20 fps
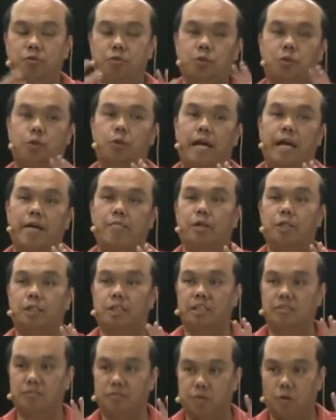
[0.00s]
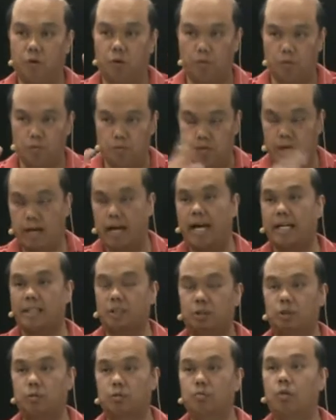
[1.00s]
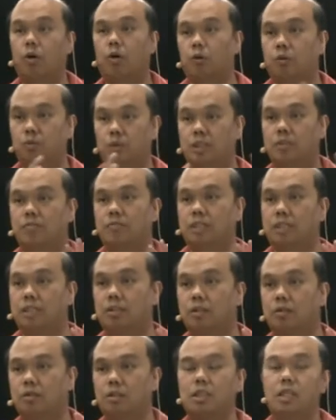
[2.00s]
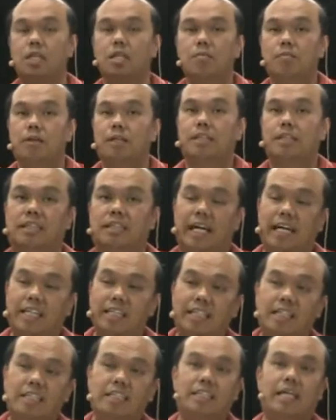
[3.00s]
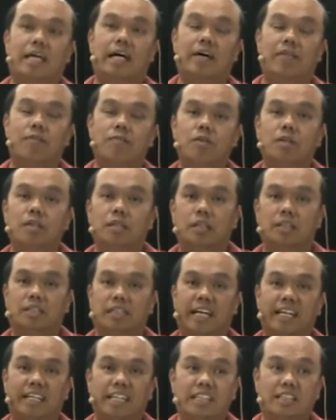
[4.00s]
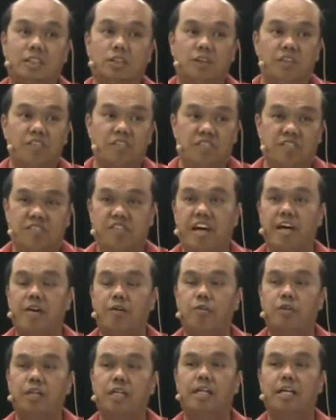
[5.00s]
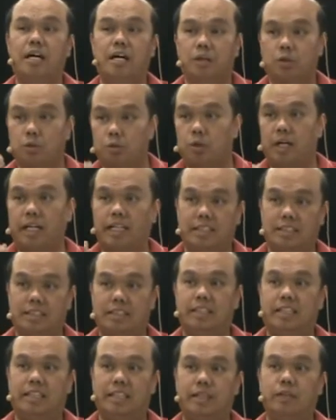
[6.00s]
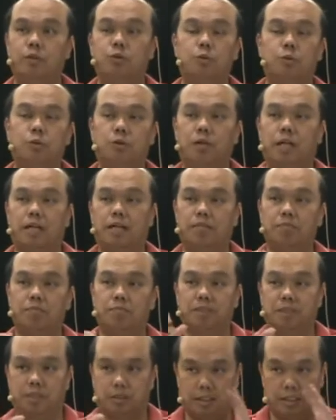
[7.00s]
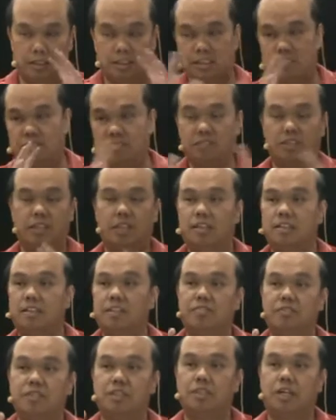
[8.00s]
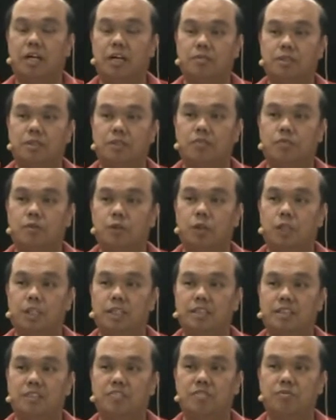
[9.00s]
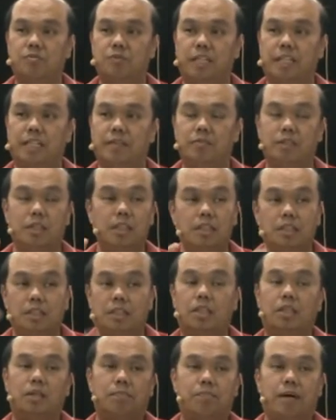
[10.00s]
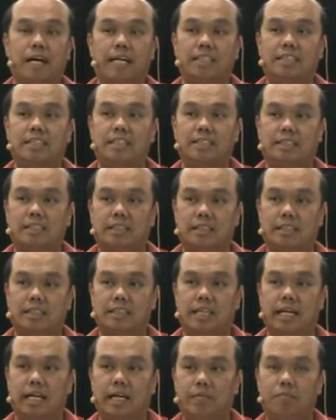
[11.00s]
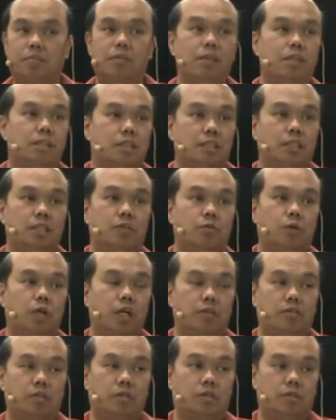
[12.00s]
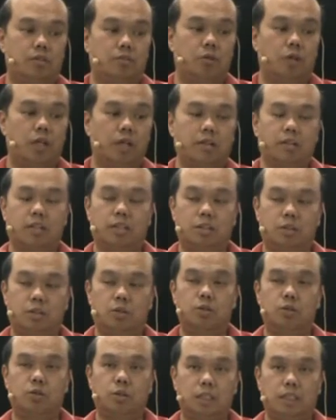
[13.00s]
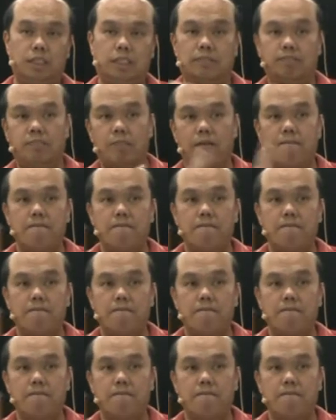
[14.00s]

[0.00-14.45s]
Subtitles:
do airbrushing for actual models themselves, but techniques don't vary a great deal between different types of work and different mediums. So the basics are the same. So what I'm going to do is